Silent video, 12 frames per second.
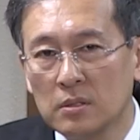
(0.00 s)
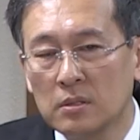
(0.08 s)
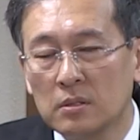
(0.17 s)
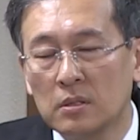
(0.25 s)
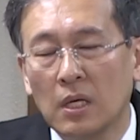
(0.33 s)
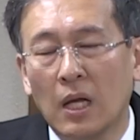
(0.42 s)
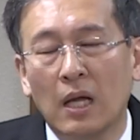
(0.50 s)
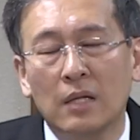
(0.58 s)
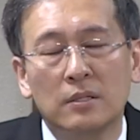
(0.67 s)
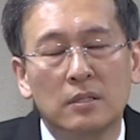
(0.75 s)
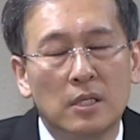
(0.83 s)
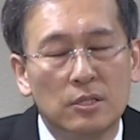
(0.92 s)
is
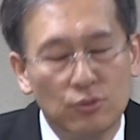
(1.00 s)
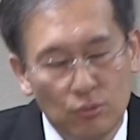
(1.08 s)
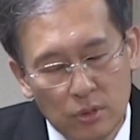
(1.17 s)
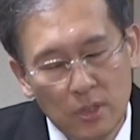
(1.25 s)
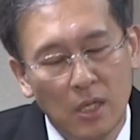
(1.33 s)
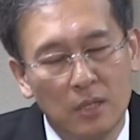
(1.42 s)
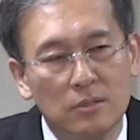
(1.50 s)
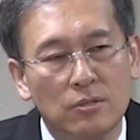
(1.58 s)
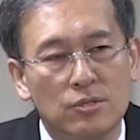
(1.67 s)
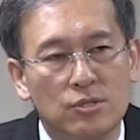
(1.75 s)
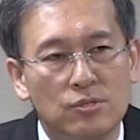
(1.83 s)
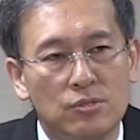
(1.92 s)
our rule of
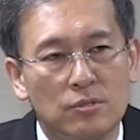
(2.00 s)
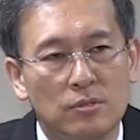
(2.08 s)
faith.